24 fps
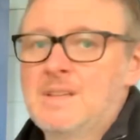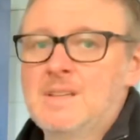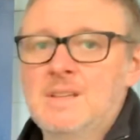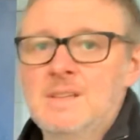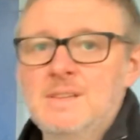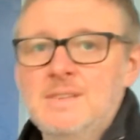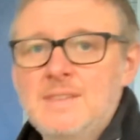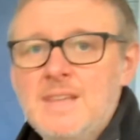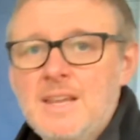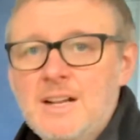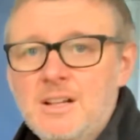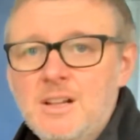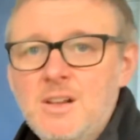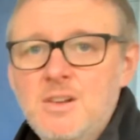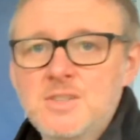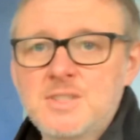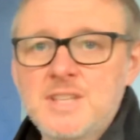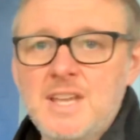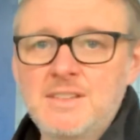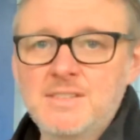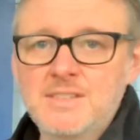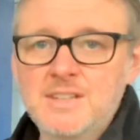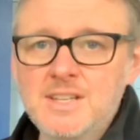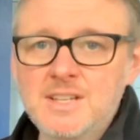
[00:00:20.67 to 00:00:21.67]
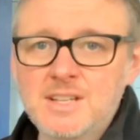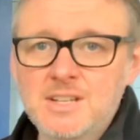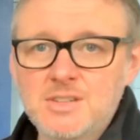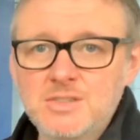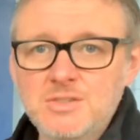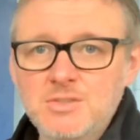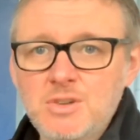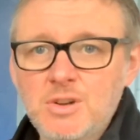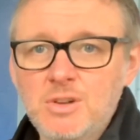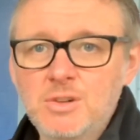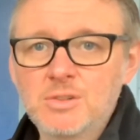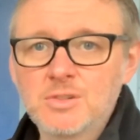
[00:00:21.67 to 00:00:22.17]
They close down the air
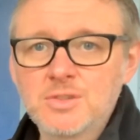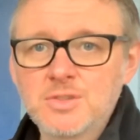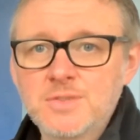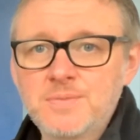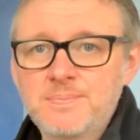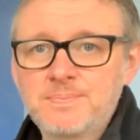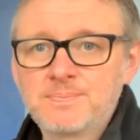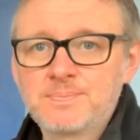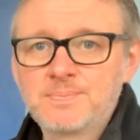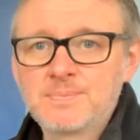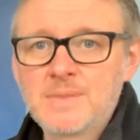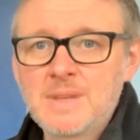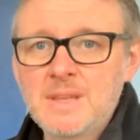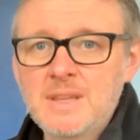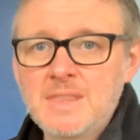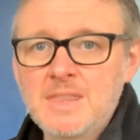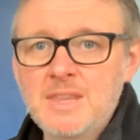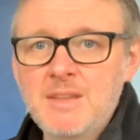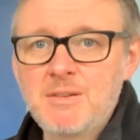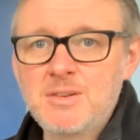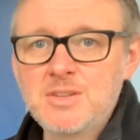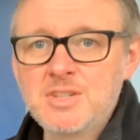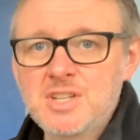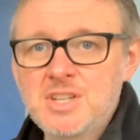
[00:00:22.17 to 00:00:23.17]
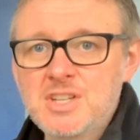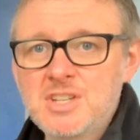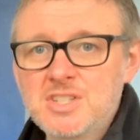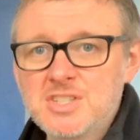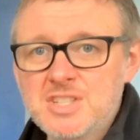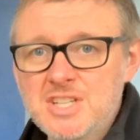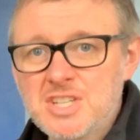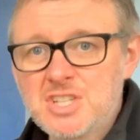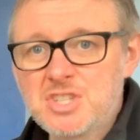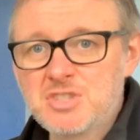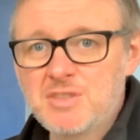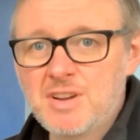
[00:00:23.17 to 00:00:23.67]
controls. Now, as you can
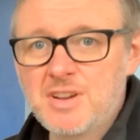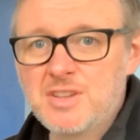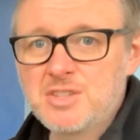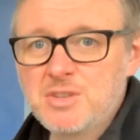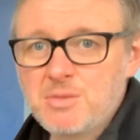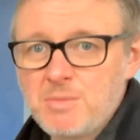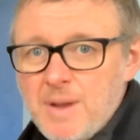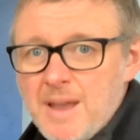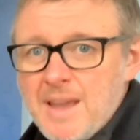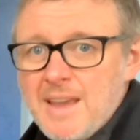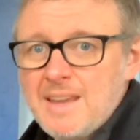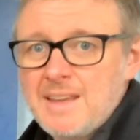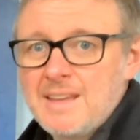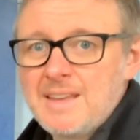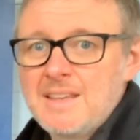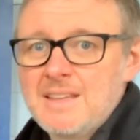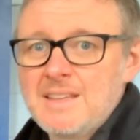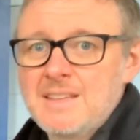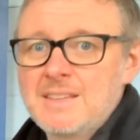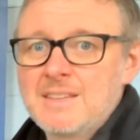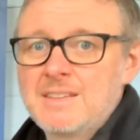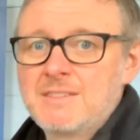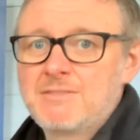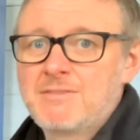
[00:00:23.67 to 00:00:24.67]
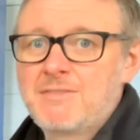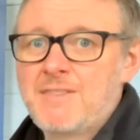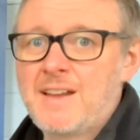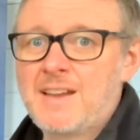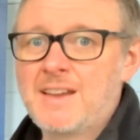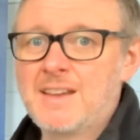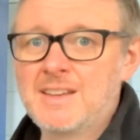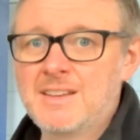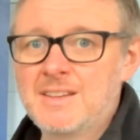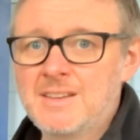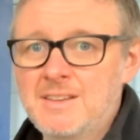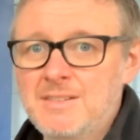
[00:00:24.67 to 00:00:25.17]
see straight away, the
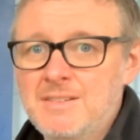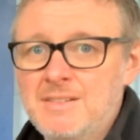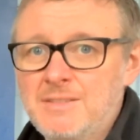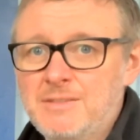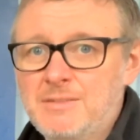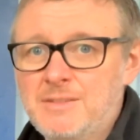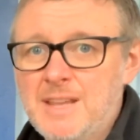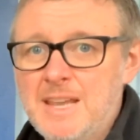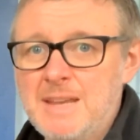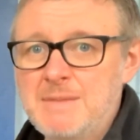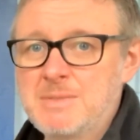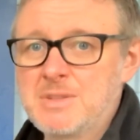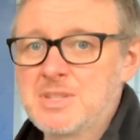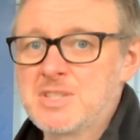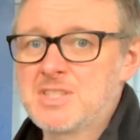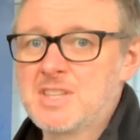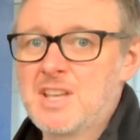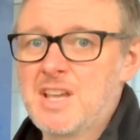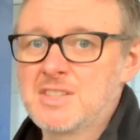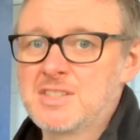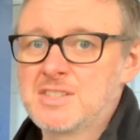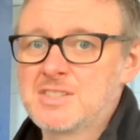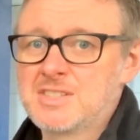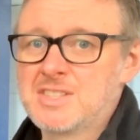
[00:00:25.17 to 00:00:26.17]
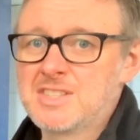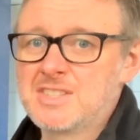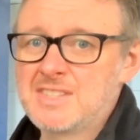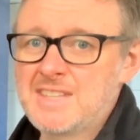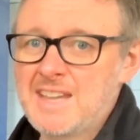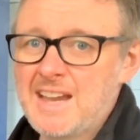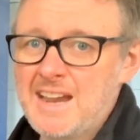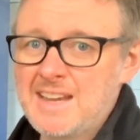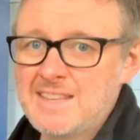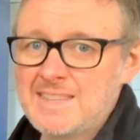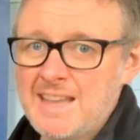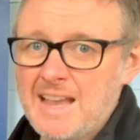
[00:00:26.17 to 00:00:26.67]
fire flame has started to
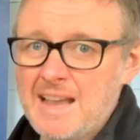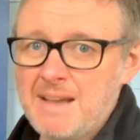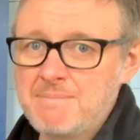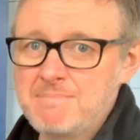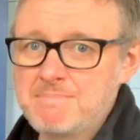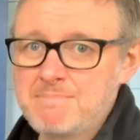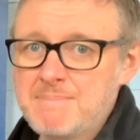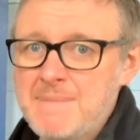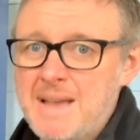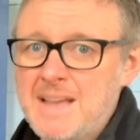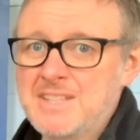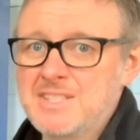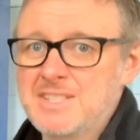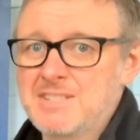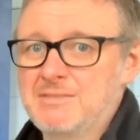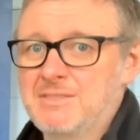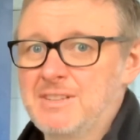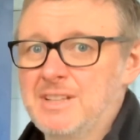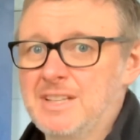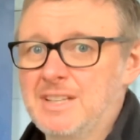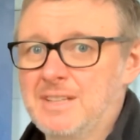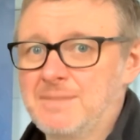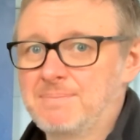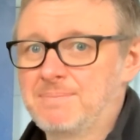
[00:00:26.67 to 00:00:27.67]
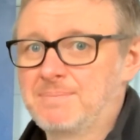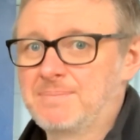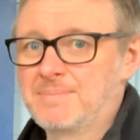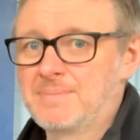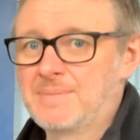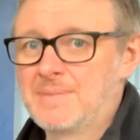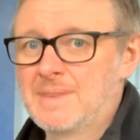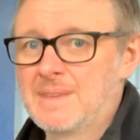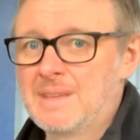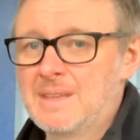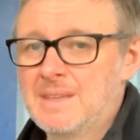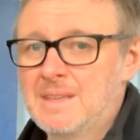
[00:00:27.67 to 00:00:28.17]
die down massively.
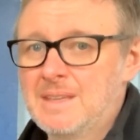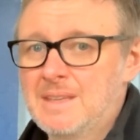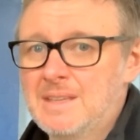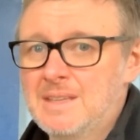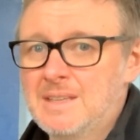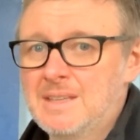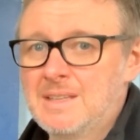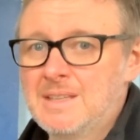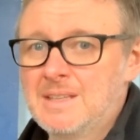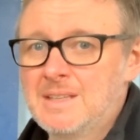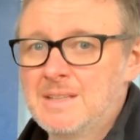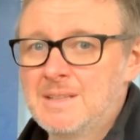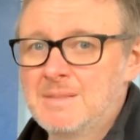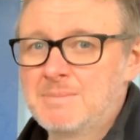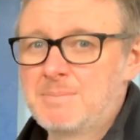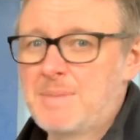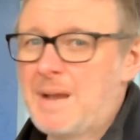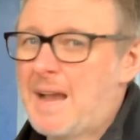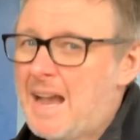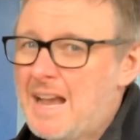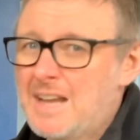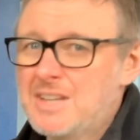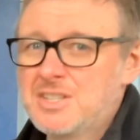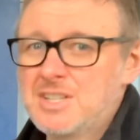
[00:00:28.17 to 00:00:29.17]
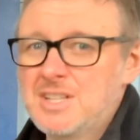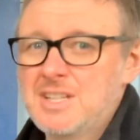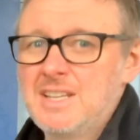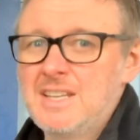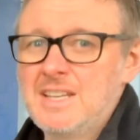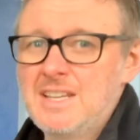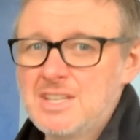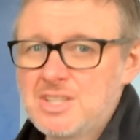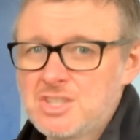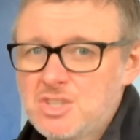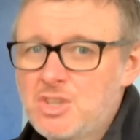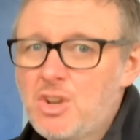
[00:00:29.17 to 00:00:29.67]
But actually
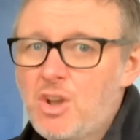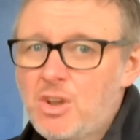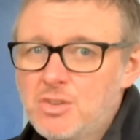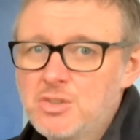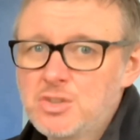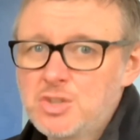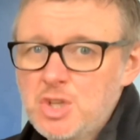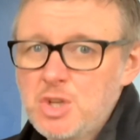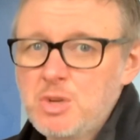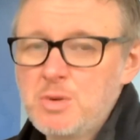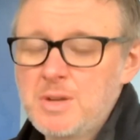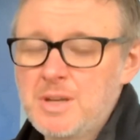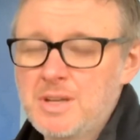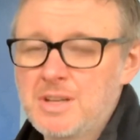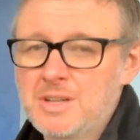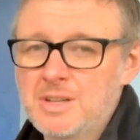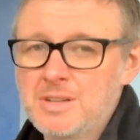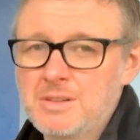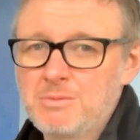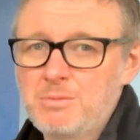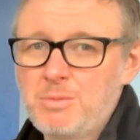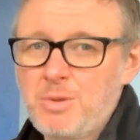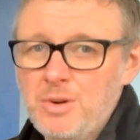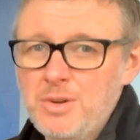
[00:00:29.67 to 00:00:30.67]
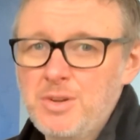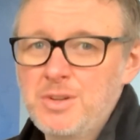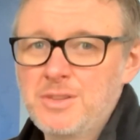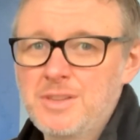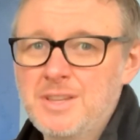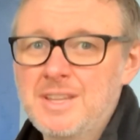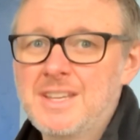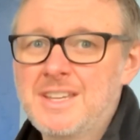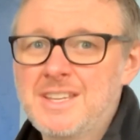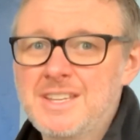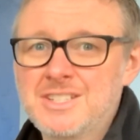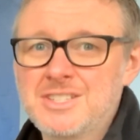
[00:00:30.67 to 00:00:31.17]
it's not doing what you
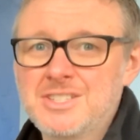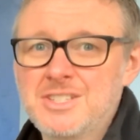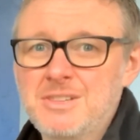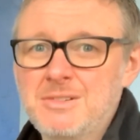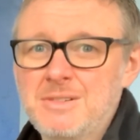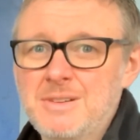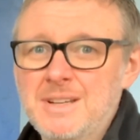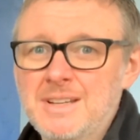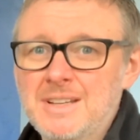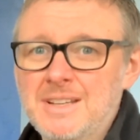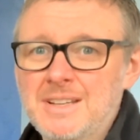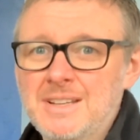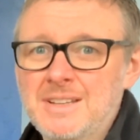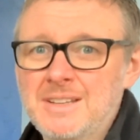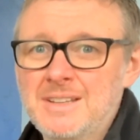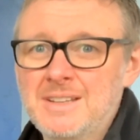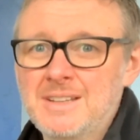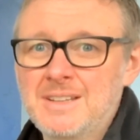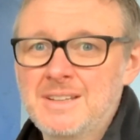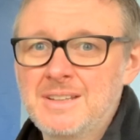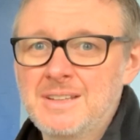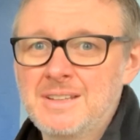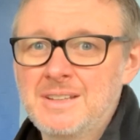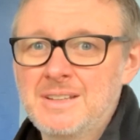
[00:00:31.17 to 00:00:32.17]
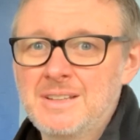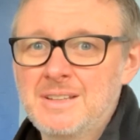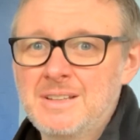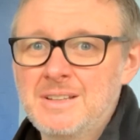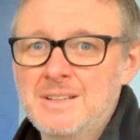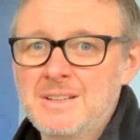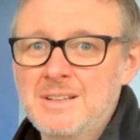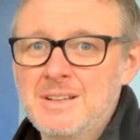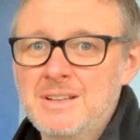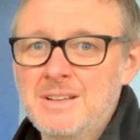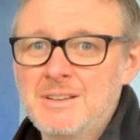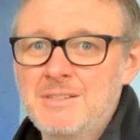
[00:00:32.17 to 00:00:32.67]
think it's doing.
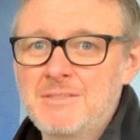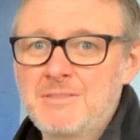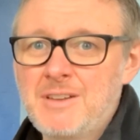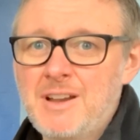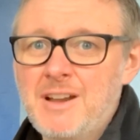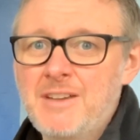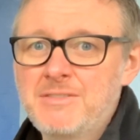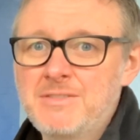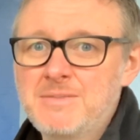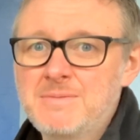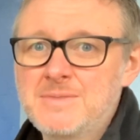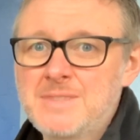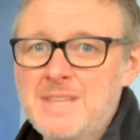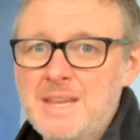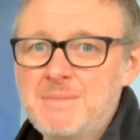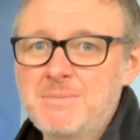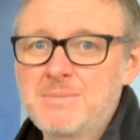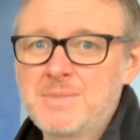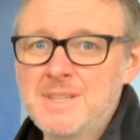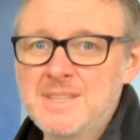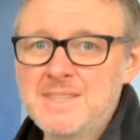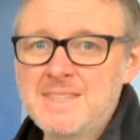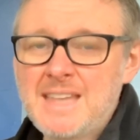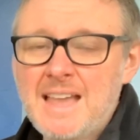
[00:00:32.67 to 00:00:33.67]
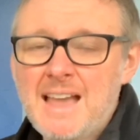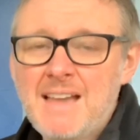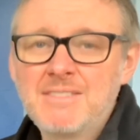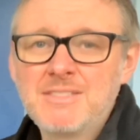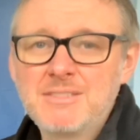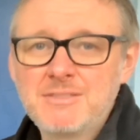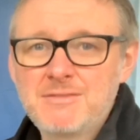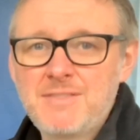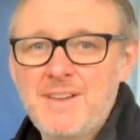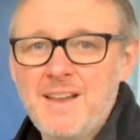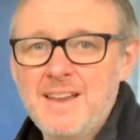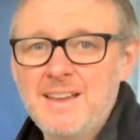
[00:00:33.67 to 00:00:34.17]
Far from dampening down the
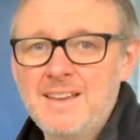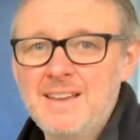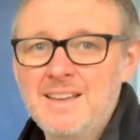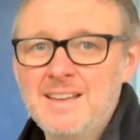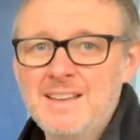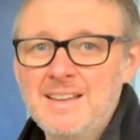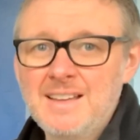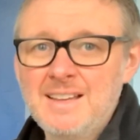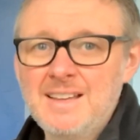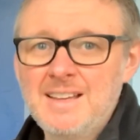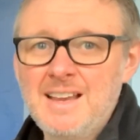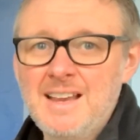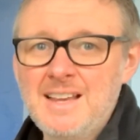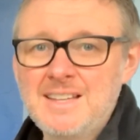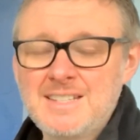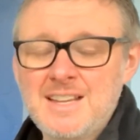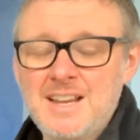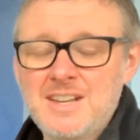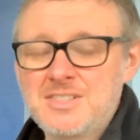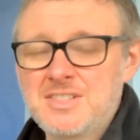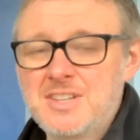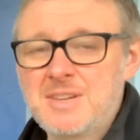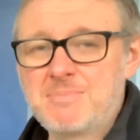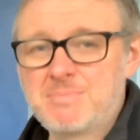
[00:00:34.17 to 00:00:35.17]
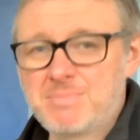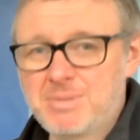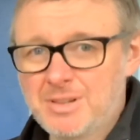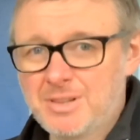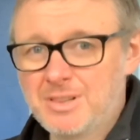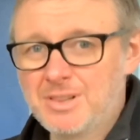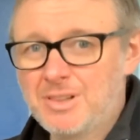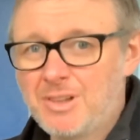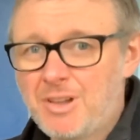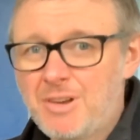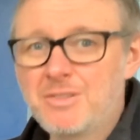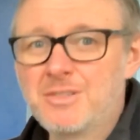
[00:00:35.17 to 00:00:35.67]
fire, it's actually
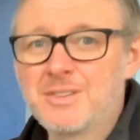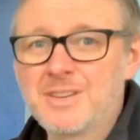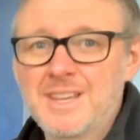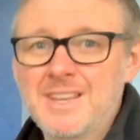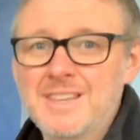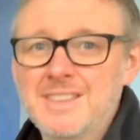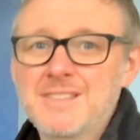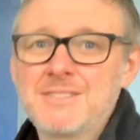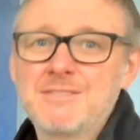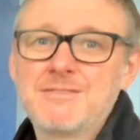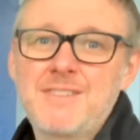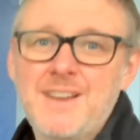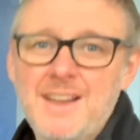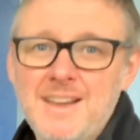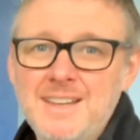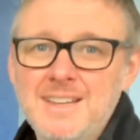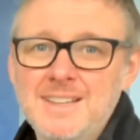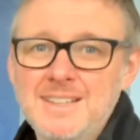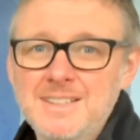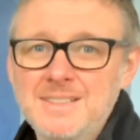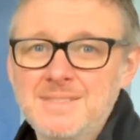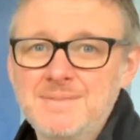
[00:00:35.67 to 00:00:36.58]
prolonging the fire.